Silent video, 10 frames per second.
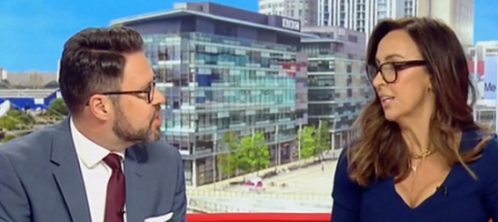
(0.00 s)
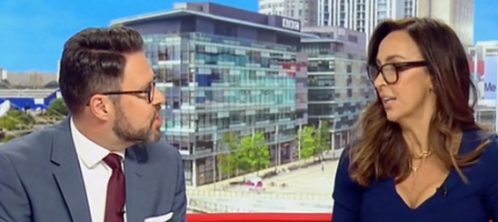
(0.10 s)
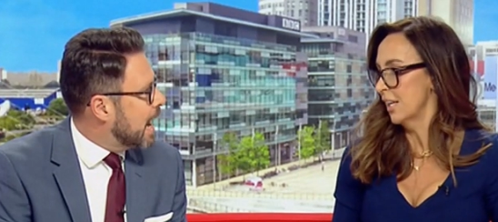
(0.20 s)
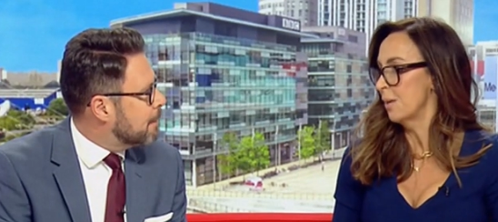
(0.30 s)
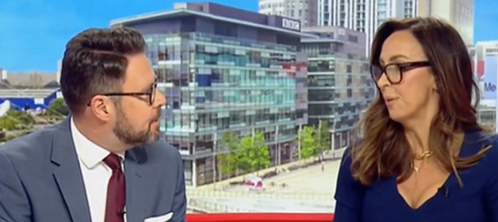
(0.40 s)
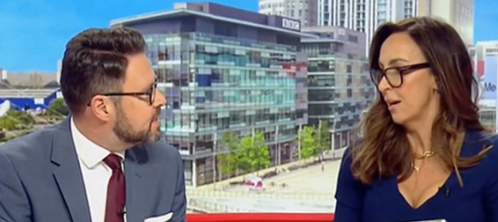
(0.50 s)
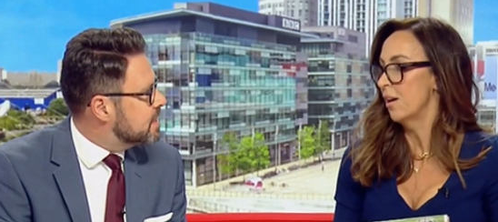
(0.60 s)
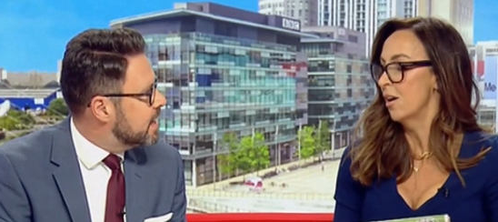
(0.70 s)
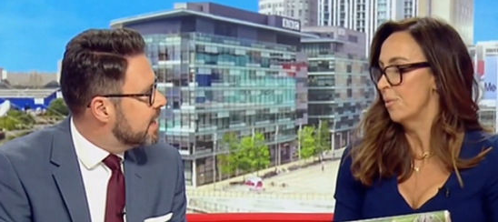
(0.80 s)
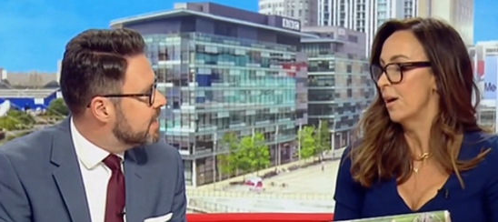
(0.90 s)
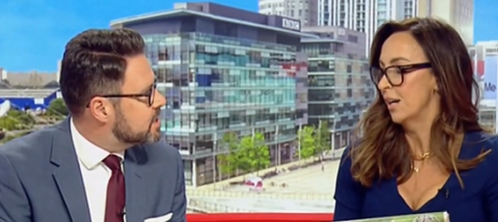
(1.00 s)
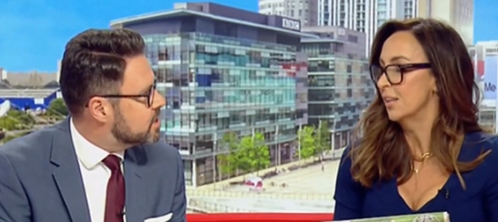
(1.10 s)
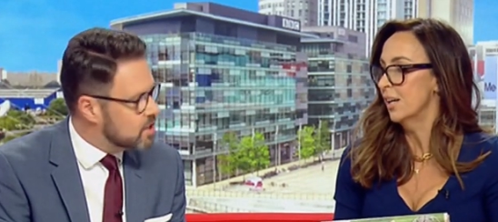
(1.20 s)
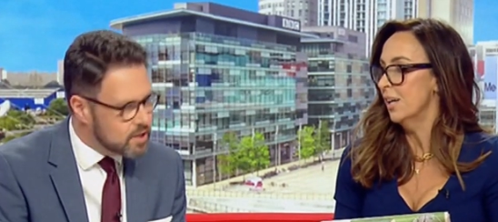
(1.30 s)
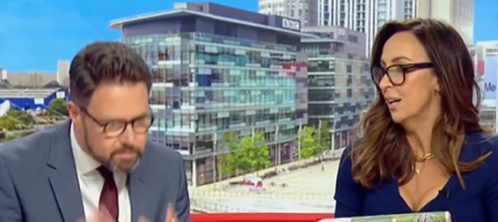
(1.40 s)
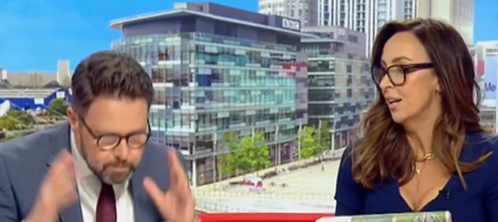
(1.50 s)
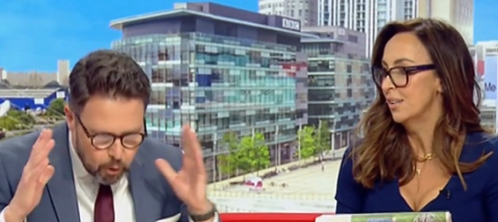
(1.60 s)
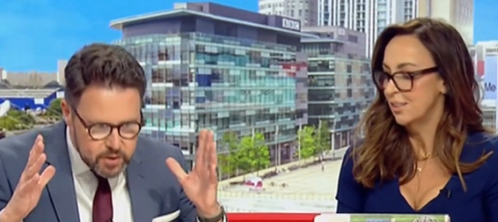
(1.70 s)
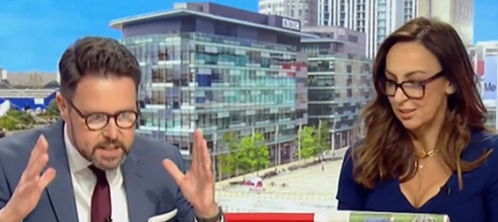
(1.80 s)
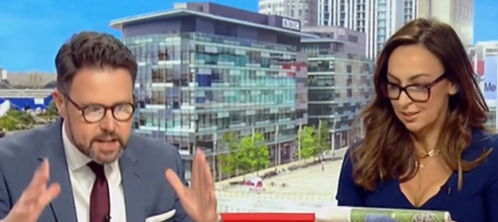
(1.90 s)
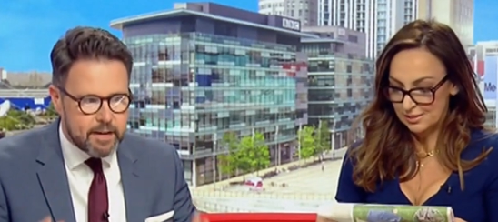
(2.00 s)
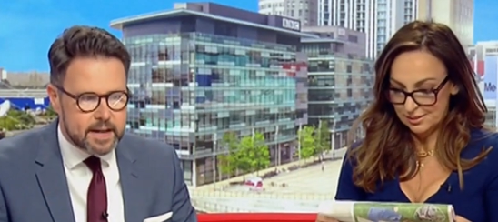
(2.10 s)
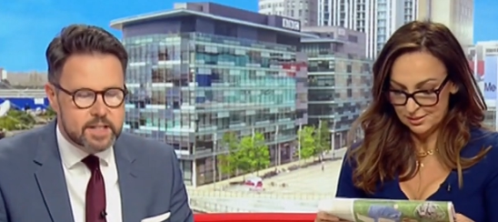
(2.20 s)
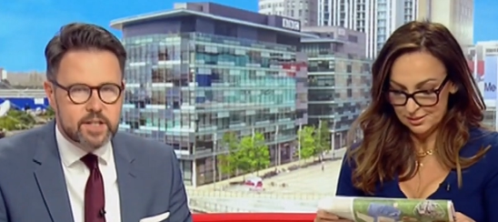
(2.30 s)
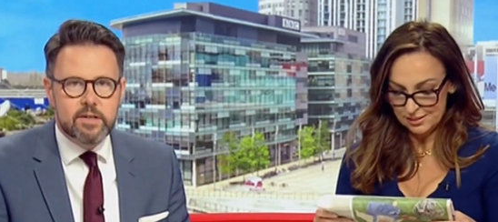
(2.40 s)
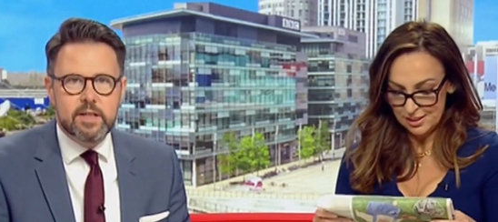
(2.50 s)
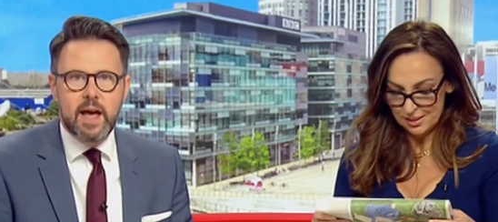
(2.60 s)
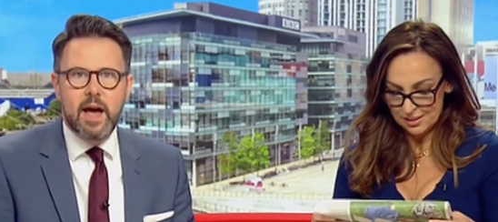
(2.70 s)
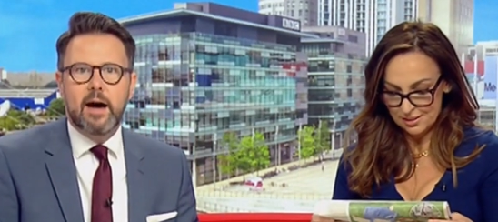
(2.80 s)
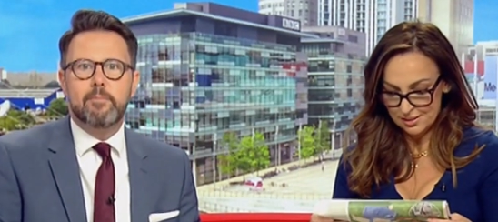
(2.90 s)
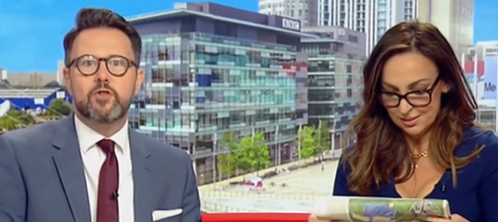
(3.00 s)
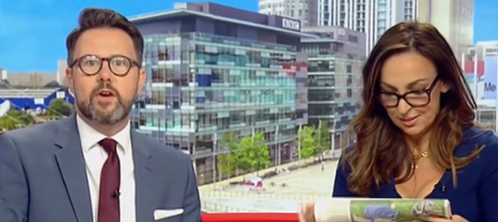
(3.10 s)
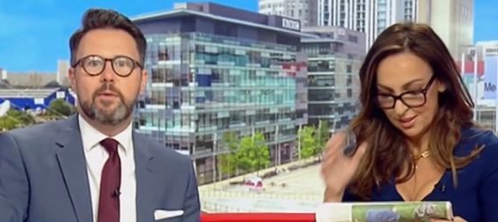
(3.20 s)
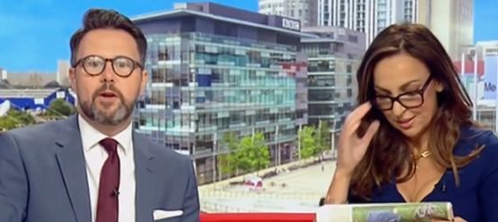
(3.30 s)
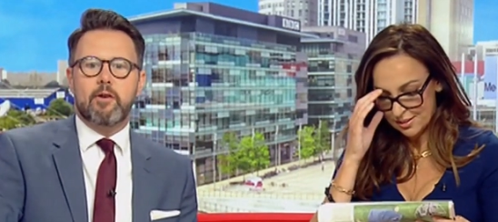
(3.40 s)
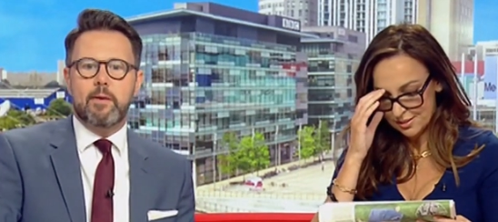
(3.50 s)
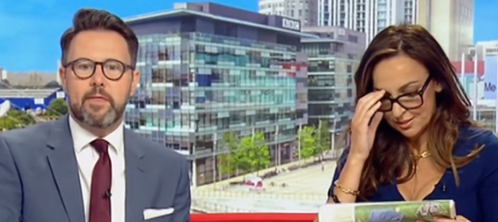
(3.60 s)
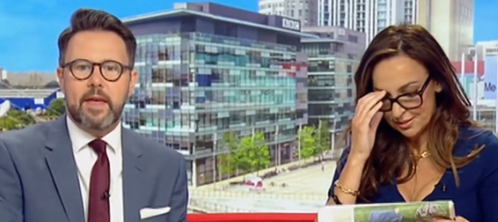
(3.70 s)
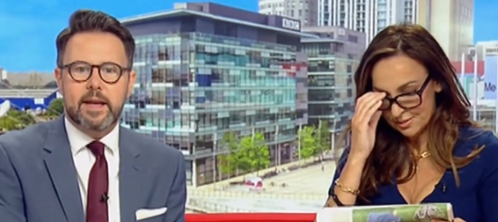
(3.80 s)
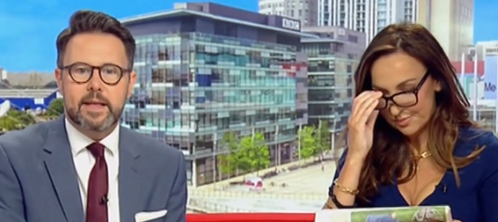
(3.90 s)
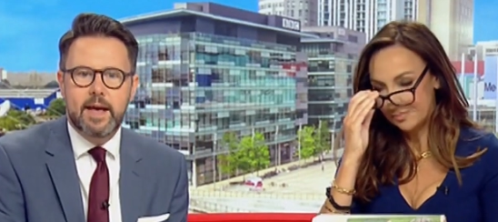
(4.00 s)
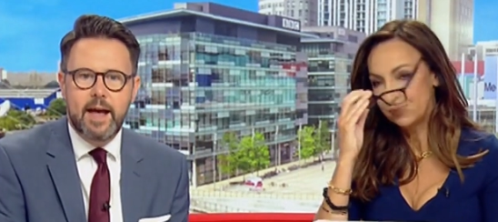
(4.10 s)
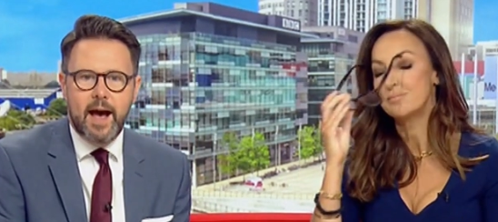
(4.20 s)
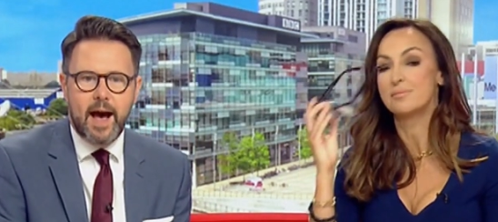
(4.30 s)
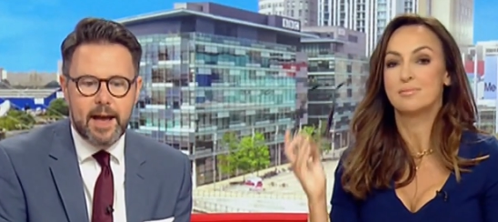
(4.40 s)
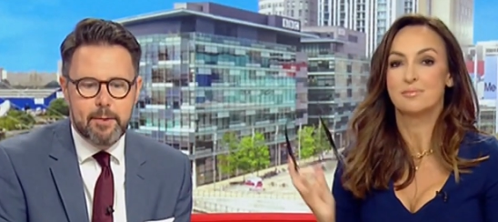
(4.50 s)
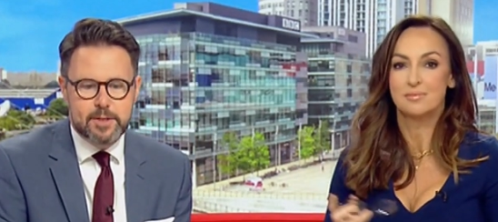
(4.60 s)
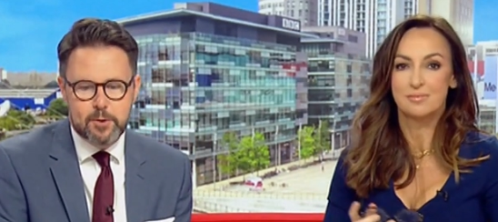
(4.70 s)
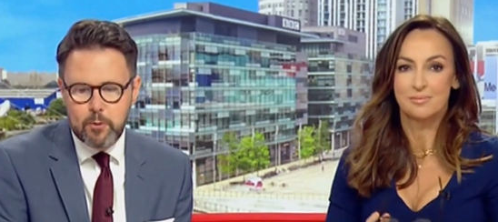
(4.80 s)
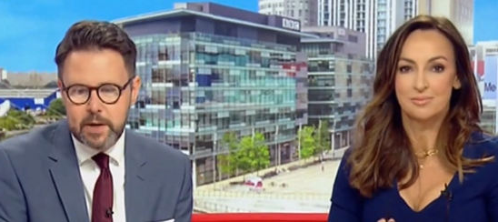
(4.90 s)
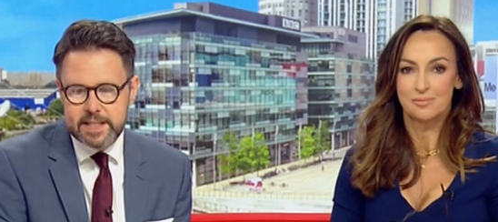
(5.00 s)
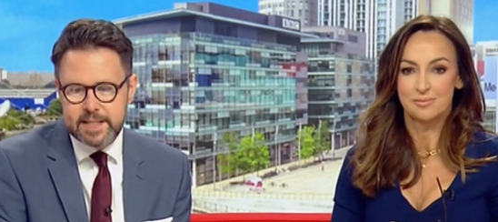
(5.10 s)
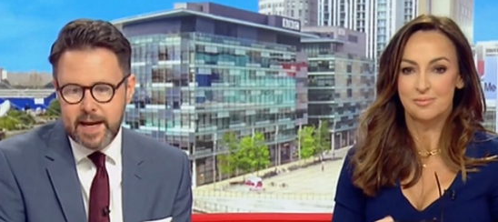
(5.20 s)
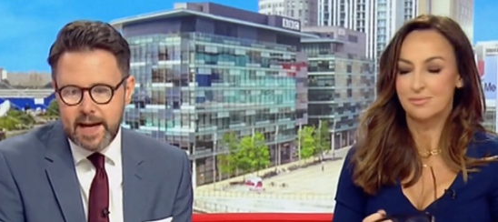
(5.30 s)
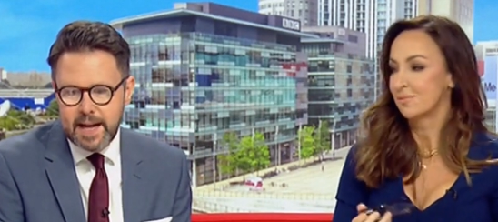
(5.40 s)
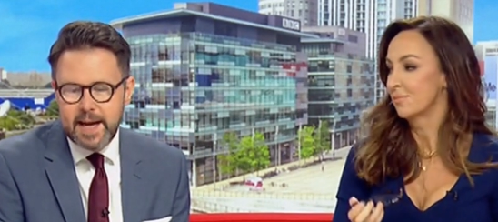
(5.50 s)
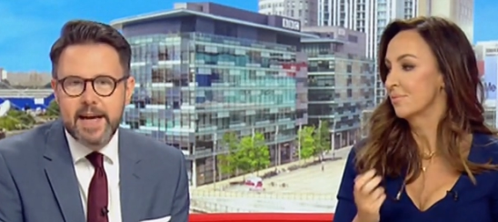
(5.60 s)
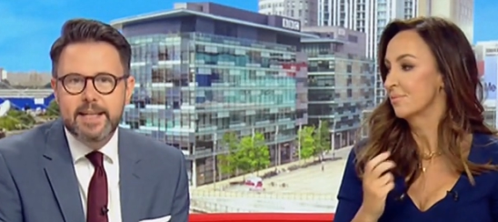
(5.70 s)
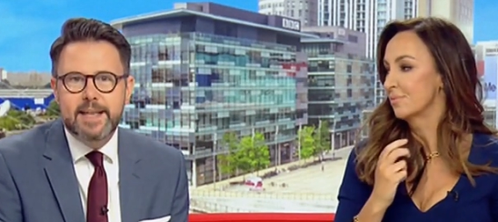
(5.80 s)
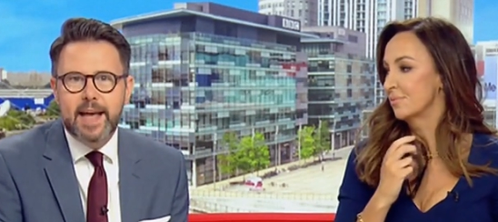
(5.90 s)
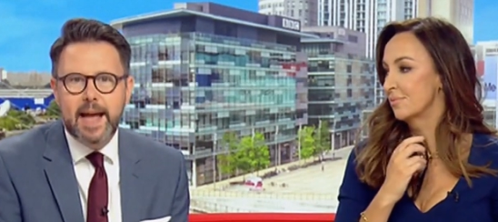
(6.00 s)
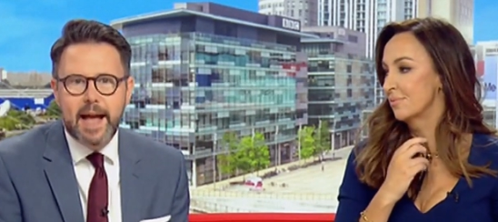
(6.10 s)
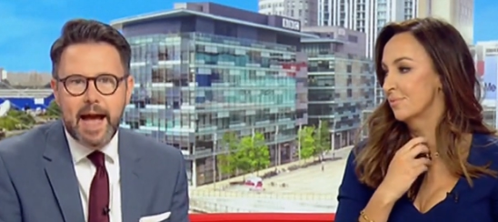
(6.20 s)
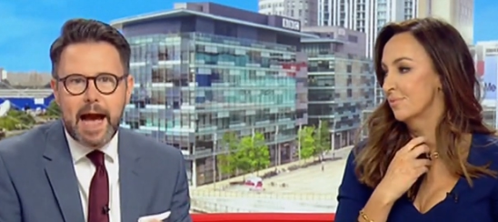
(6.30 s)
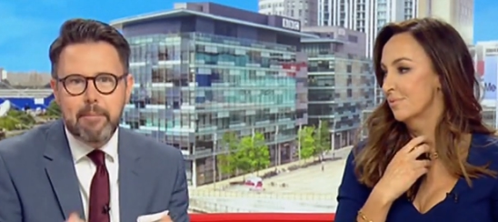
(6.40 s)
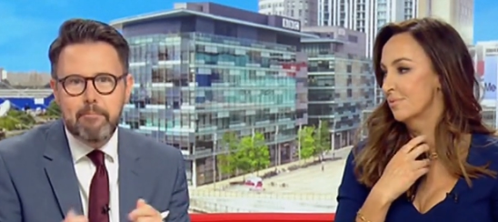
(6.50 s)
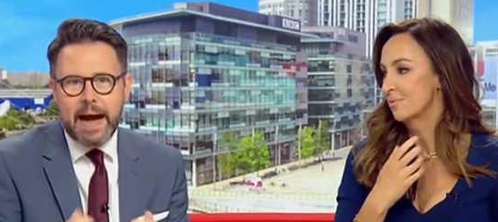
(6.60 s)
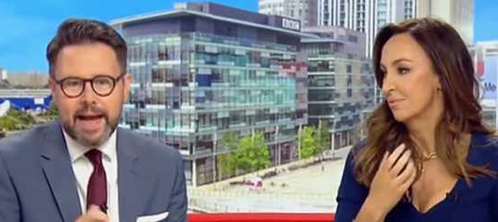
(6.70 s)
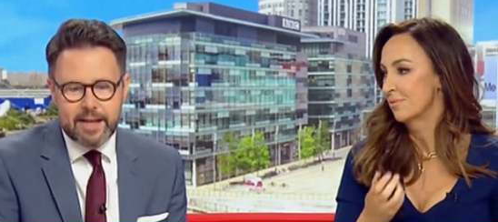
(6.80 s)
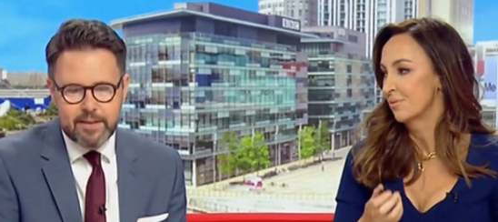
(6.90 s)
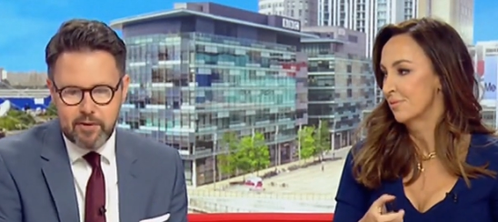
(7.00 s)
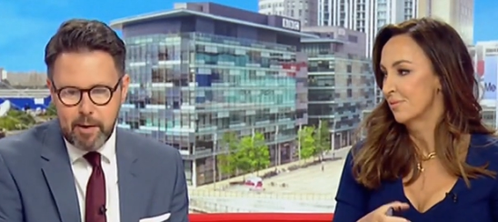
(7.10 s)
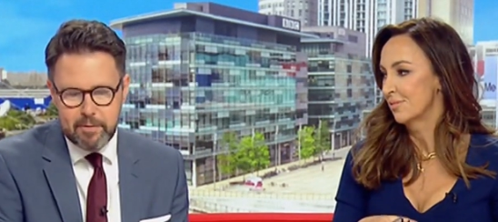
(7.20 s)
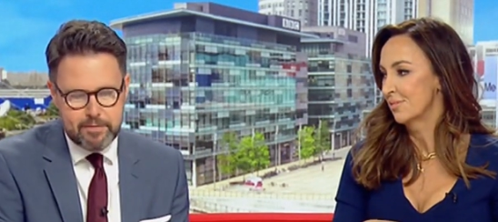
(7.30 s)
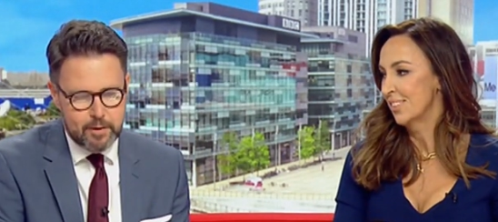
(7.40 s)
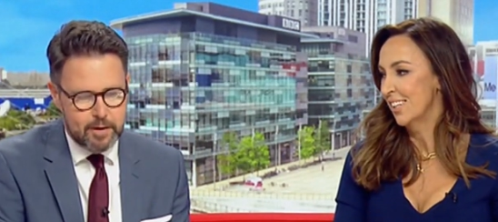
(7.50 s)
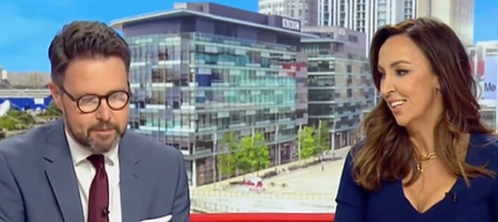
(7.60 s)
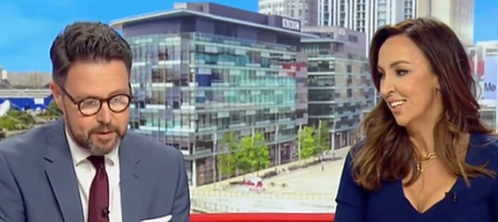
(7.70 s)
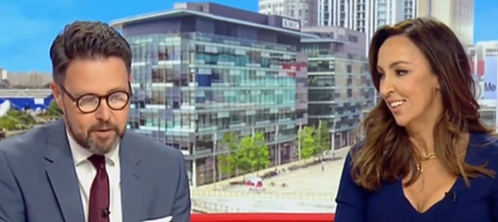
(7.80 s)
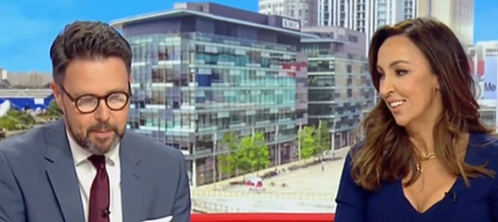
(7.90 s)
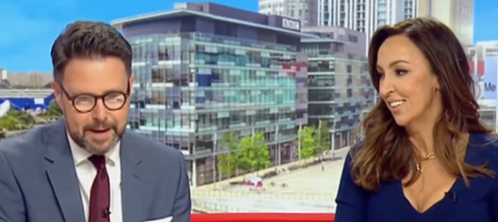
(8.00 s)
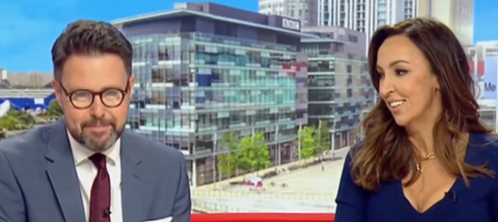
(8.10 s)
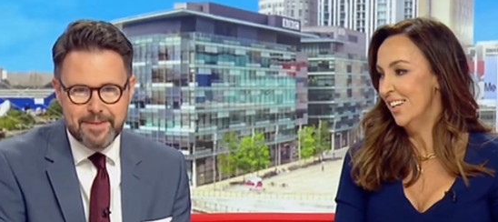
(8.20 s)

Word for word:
Speaker 1: chap, isn't he? He's good, yeah. positive attitude. Yeah. yeah I'm sure he would agree with that. Uh, he was always uh, singing and banging the drum for, for drumming.